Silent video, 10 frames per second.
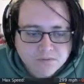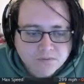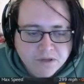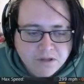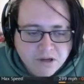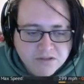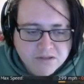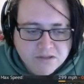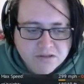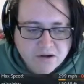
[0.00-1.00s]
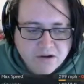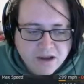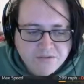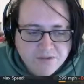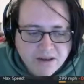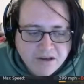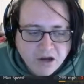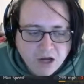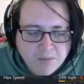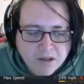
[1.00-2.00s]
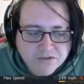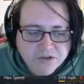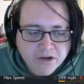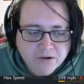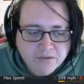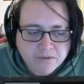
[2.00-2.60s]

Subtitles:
the nasties don't have any armor, so